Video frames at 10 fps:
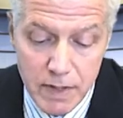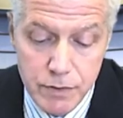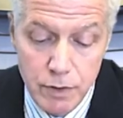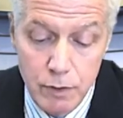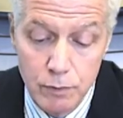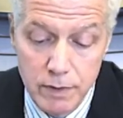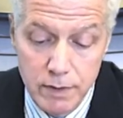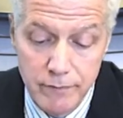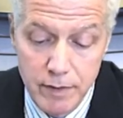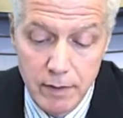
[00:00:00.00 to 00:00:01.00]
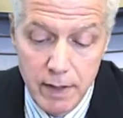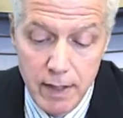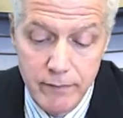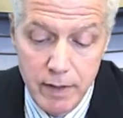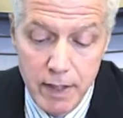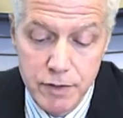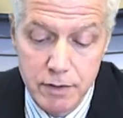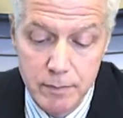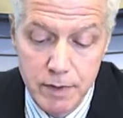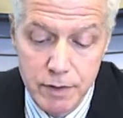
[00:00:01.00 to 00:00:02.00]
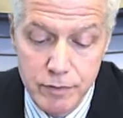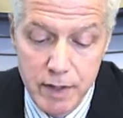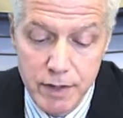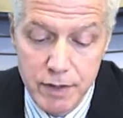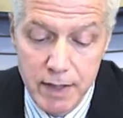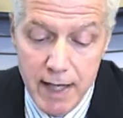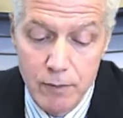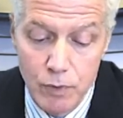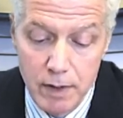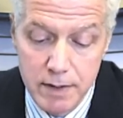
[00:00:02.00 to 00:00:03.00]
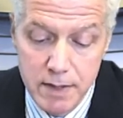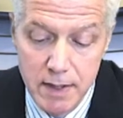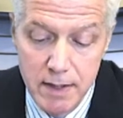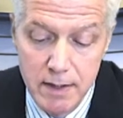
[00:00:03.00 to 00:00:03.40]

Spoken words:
So what the Federal Aviation Administration now wants